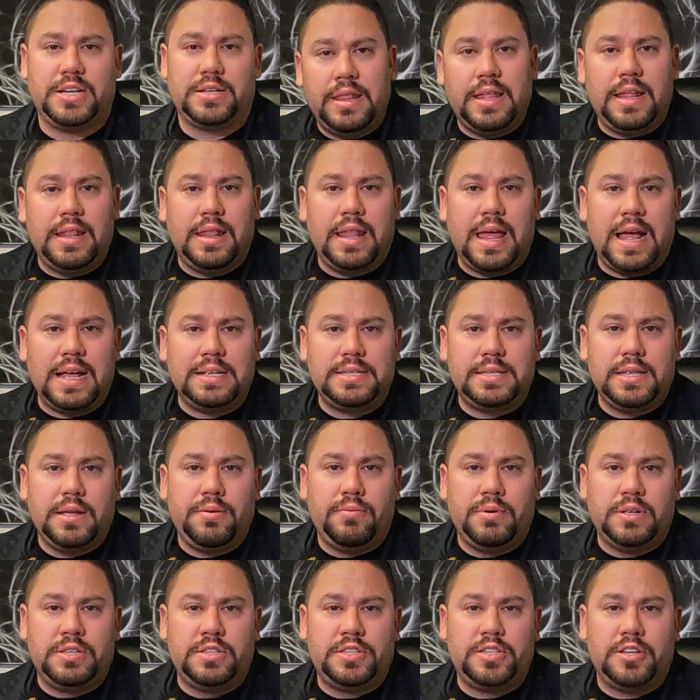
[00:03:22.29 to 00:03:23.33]
And then lastly,
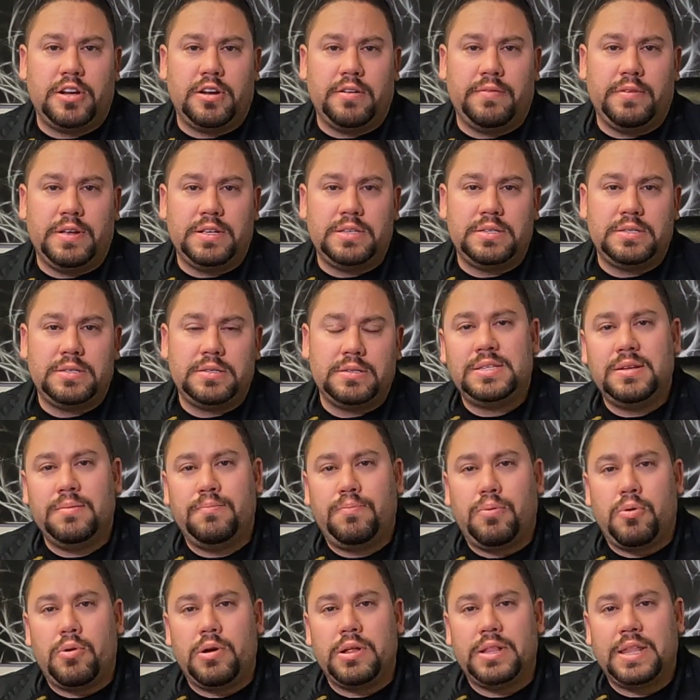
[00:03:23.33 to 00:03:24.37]
with service, it's
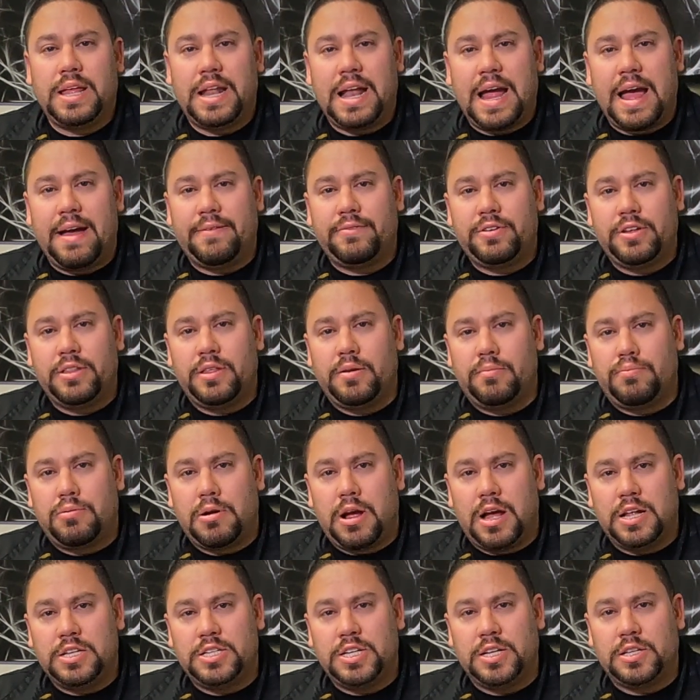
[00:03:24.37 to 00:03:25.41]
important that after the
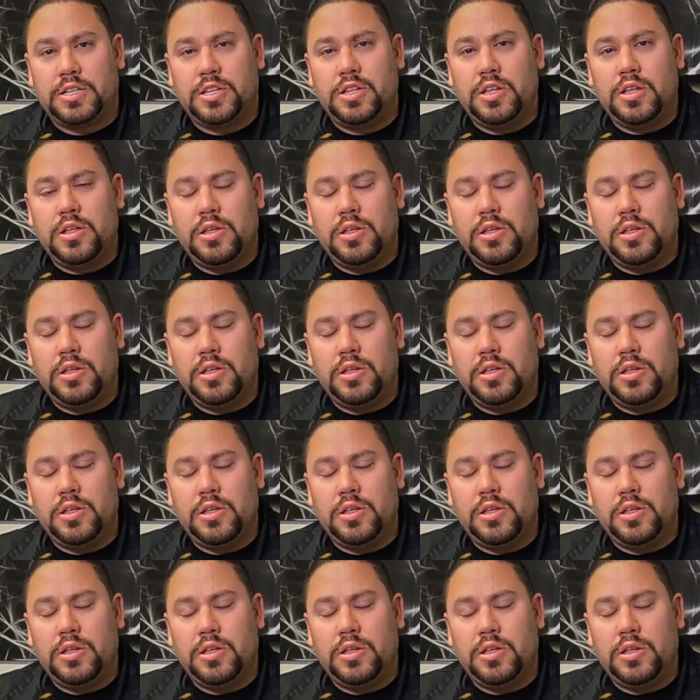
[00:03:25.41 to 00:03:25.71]
project,